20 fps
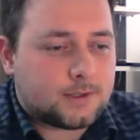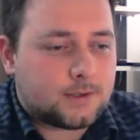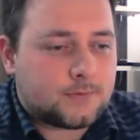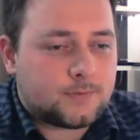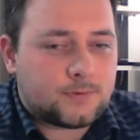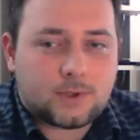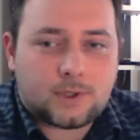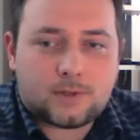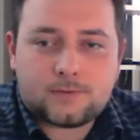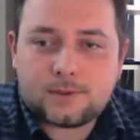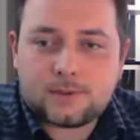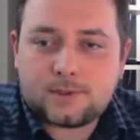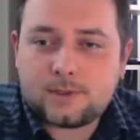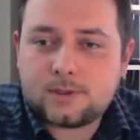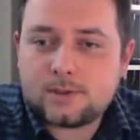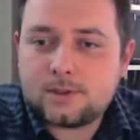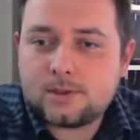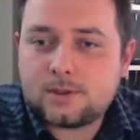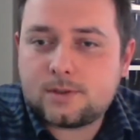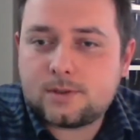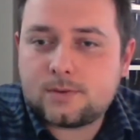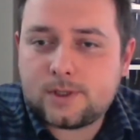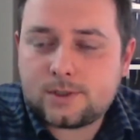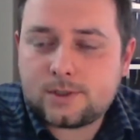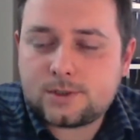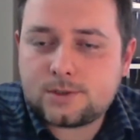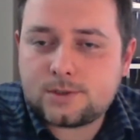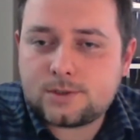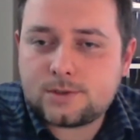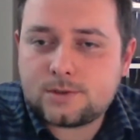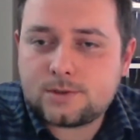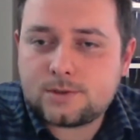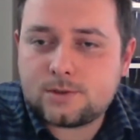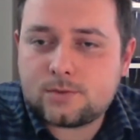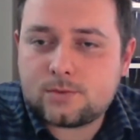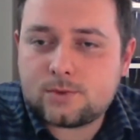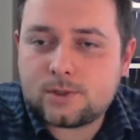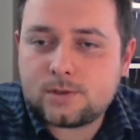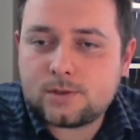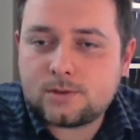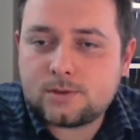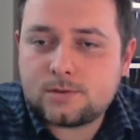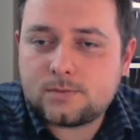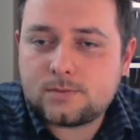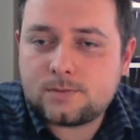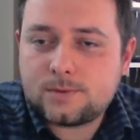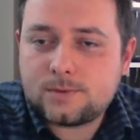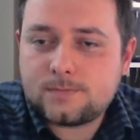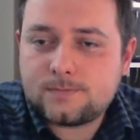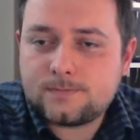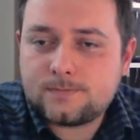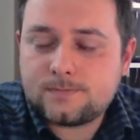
If you have any questions, you're welcome.